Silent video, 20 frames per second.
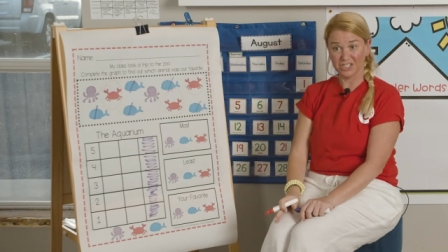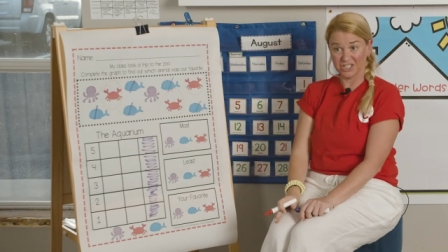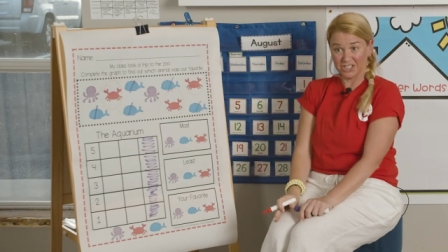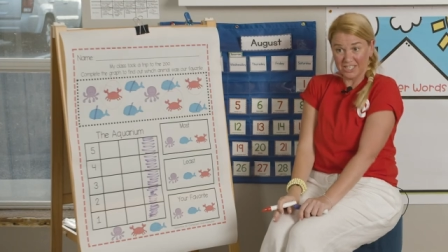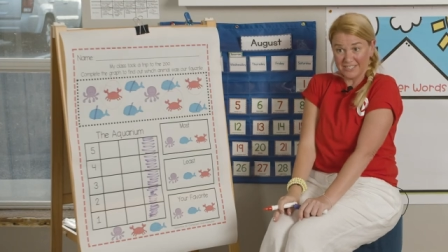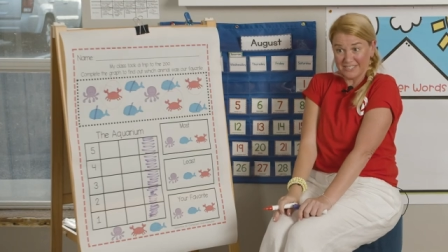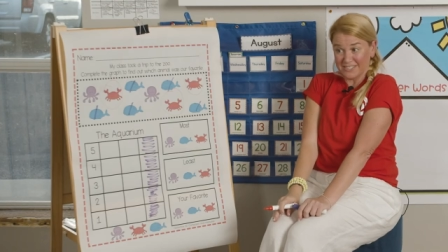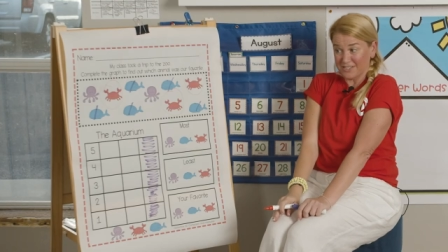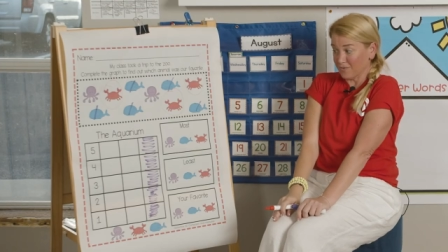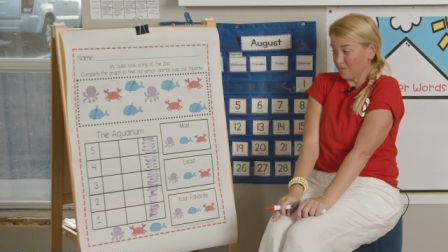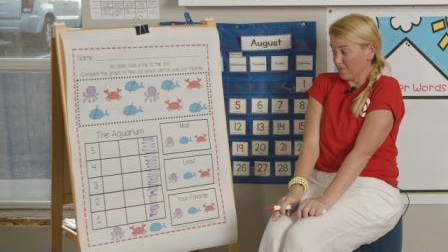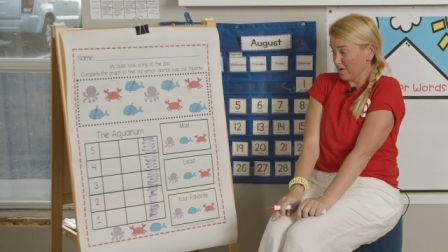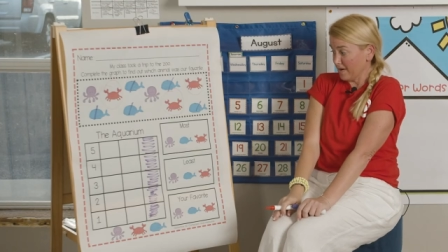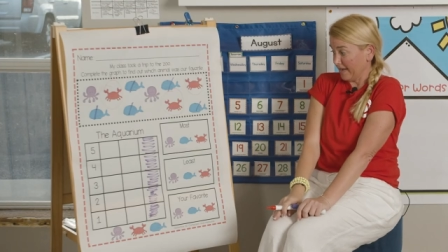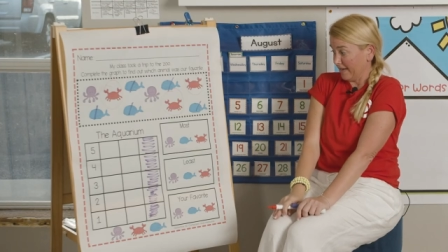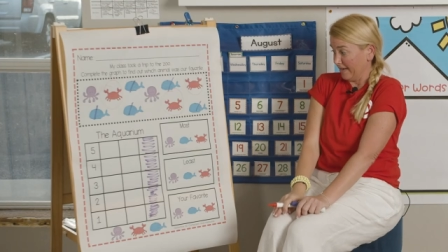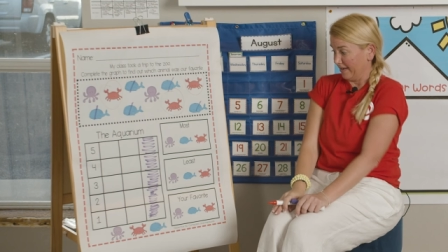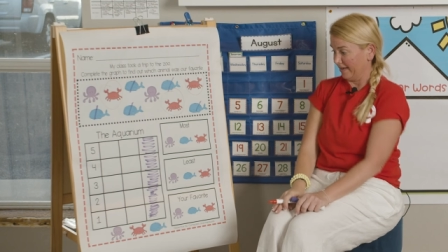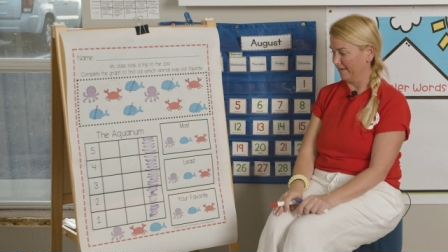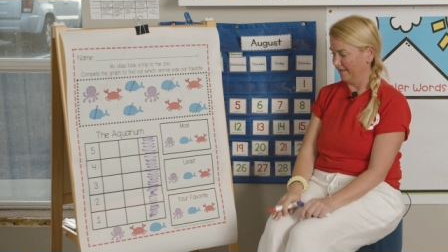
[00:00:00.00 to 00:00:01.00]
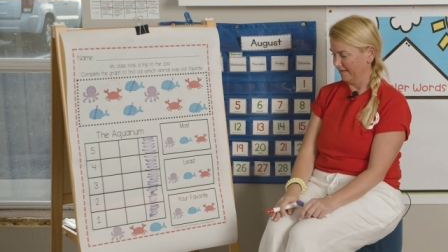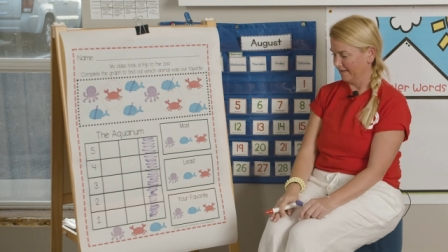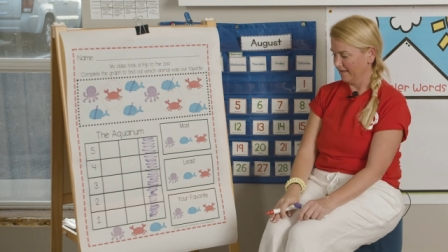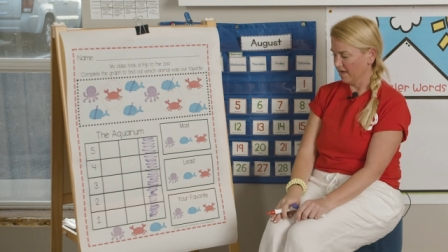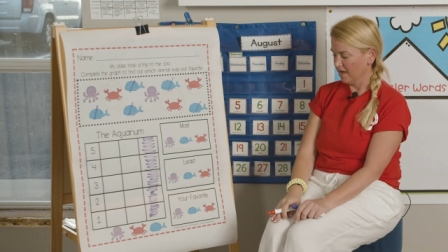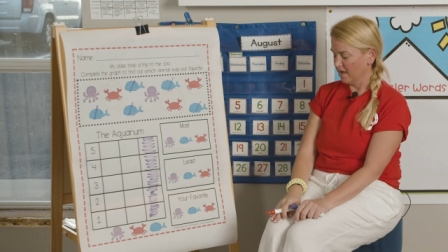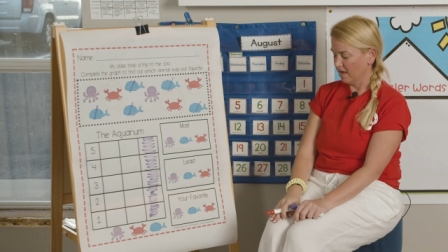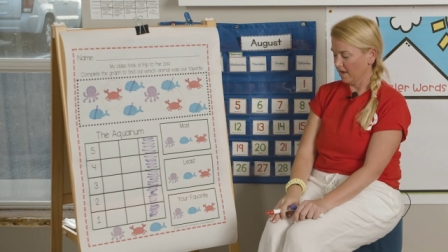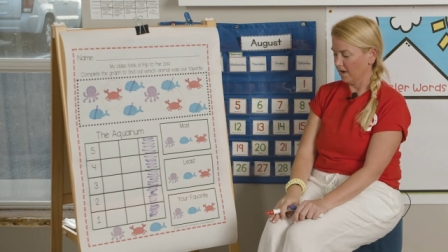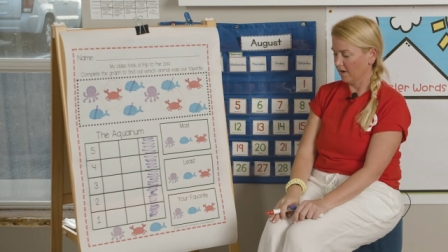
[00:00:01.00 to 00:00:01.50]
Just three.
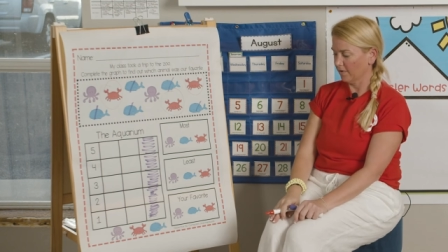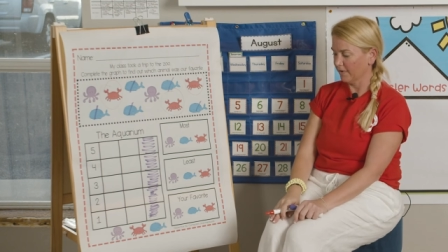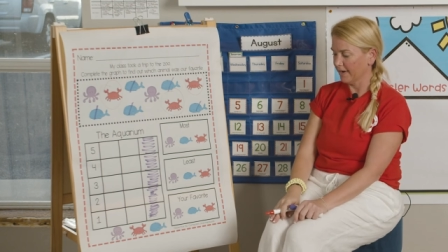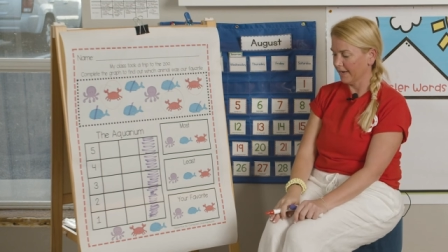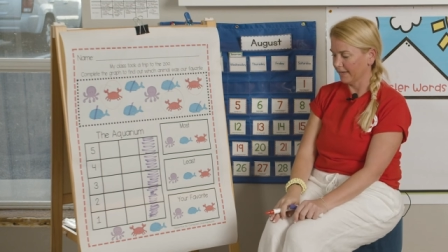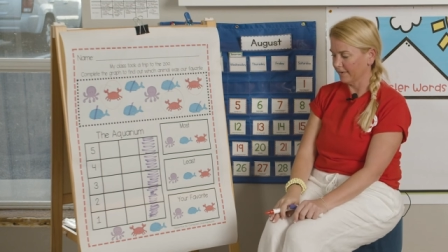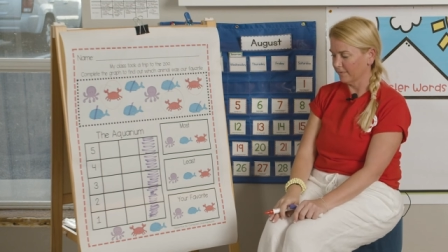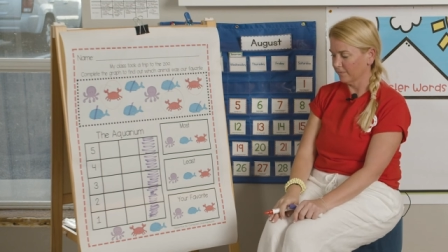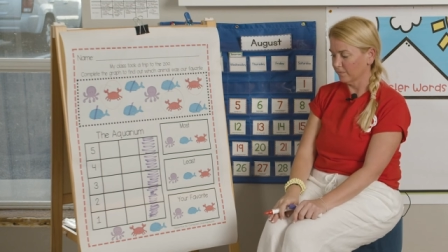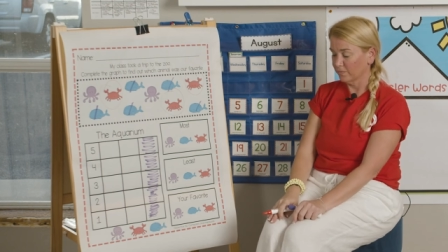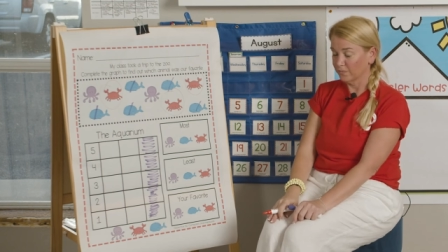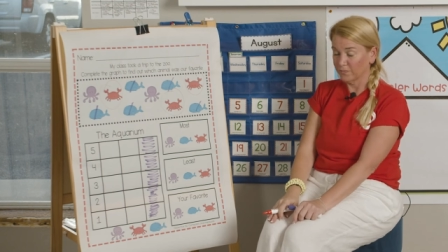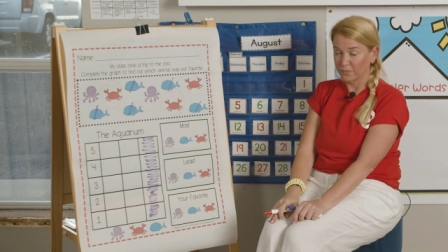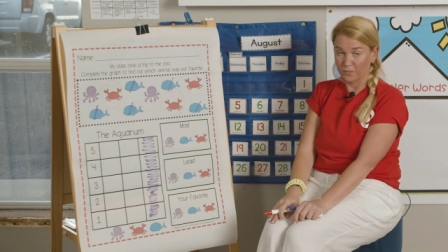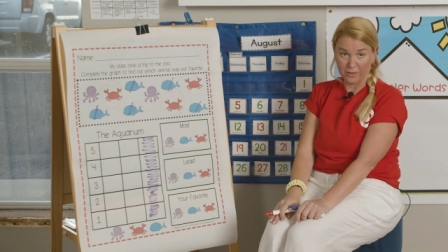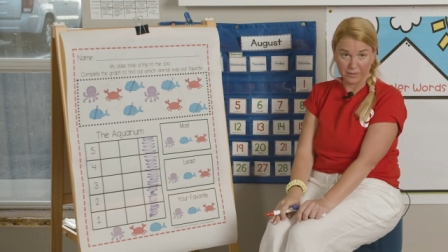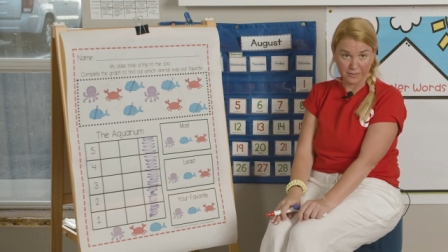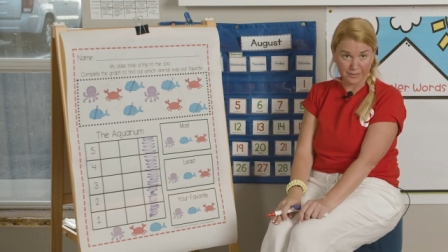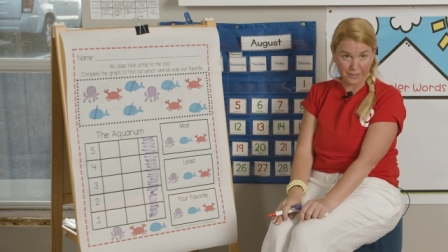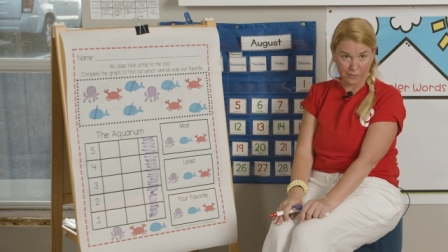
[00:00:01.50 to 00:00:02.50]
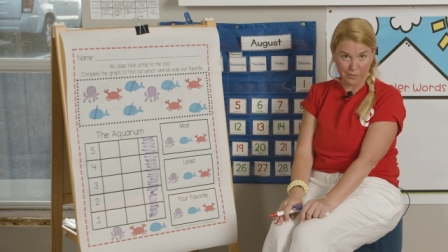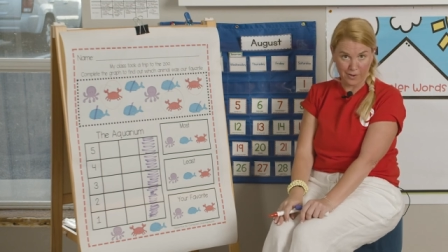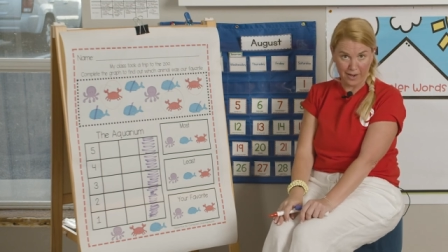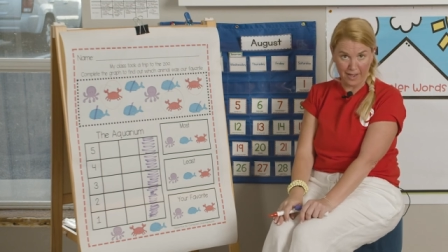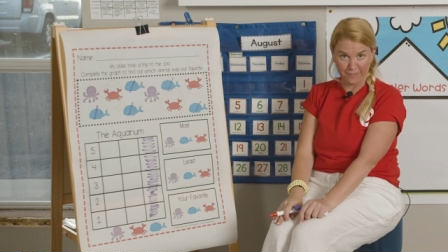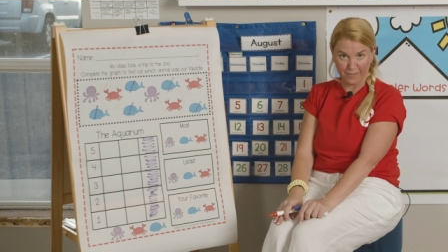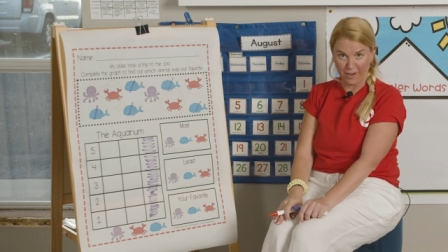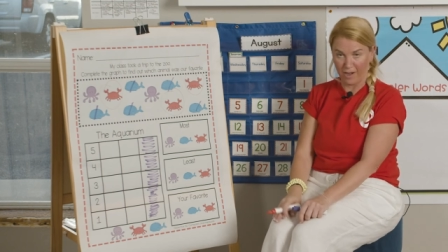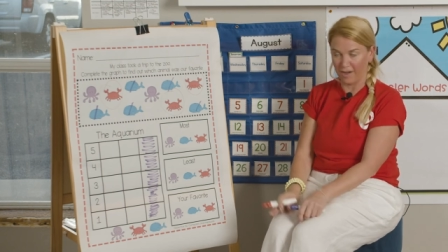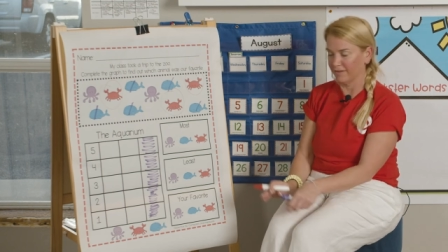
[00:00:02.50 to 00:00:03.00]
All right, where's the
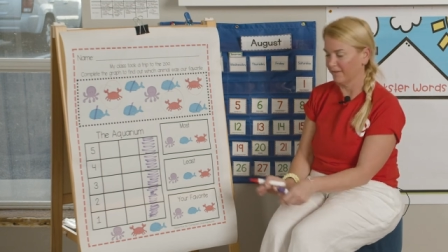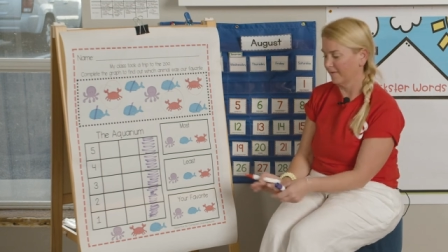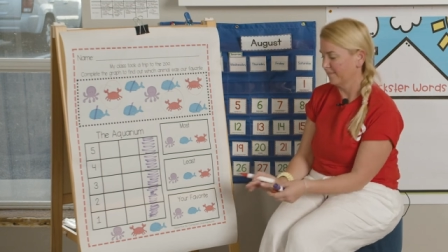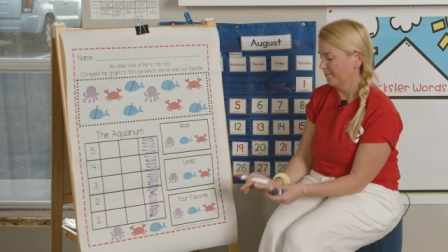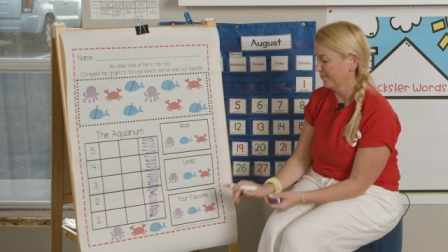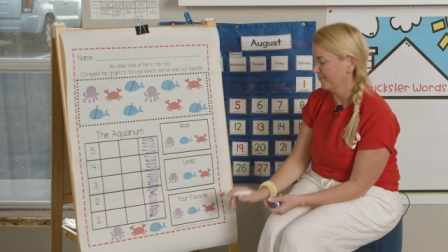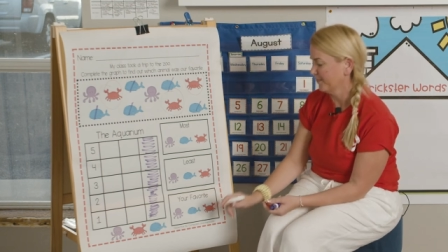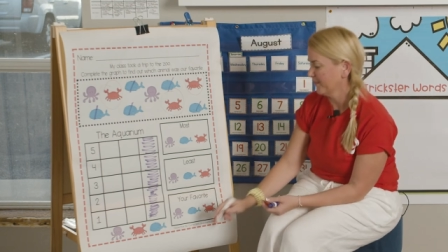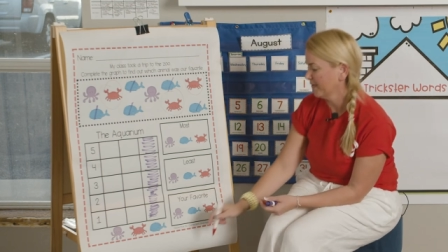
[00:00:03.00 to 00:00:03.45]
crab column?